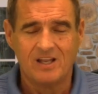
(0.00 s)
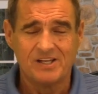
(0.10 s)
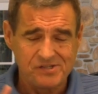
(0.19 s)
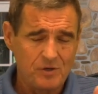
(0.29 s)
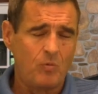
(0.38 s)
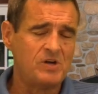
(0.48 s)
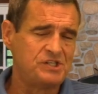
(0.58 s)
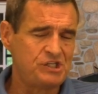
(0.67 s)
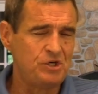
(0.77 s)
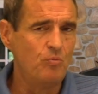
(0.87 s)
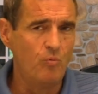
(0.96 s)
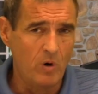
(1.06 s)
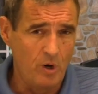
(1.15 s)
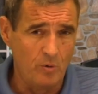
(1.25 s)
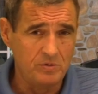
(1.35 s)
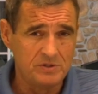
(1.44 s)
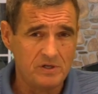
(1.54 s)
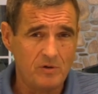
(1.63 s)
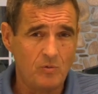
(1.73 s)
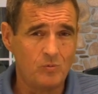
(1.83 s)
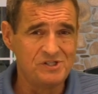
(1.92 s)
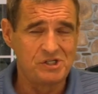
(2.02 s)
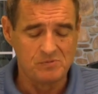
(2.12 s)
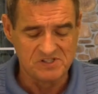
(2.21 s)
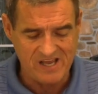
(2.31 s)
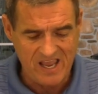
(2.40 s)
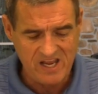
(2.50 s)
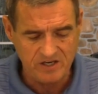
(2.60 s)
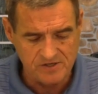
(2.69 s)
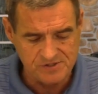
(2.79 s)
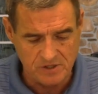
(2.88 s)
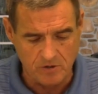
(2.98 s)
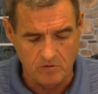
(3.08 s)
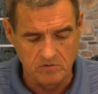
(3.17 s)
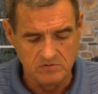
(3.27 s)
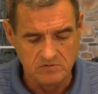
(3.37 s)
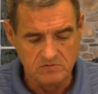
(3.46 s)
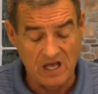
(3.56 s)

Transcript: Listen to what she wrote when she was eight years old.